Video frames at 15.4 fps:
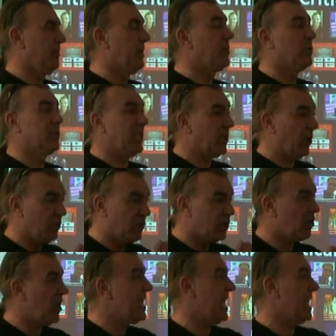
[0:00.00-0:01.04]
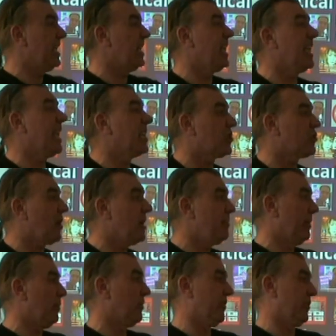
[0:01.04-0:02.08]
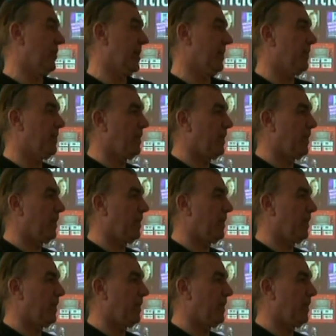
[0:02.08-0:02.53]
because it goes straight in and they get straight billed for it.